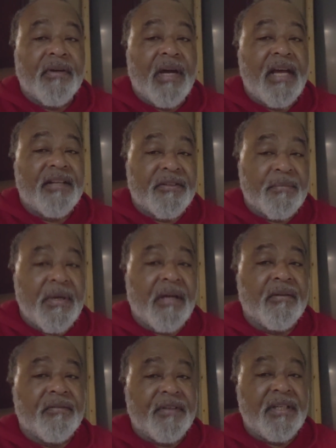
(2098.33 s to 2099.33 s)
had
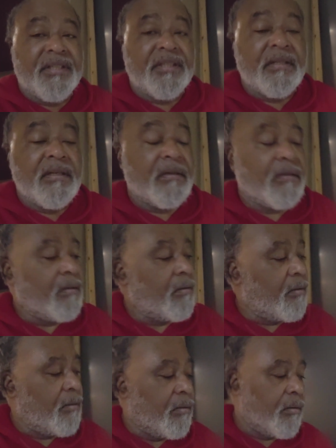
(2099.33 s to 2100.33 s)
smell-o-vision,
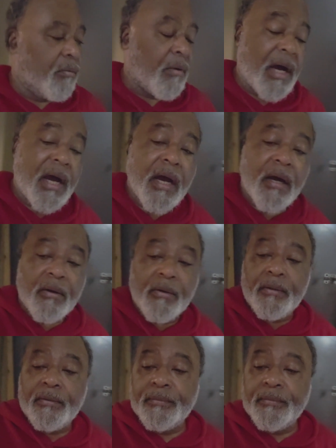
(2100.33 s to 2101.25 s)
oh wow.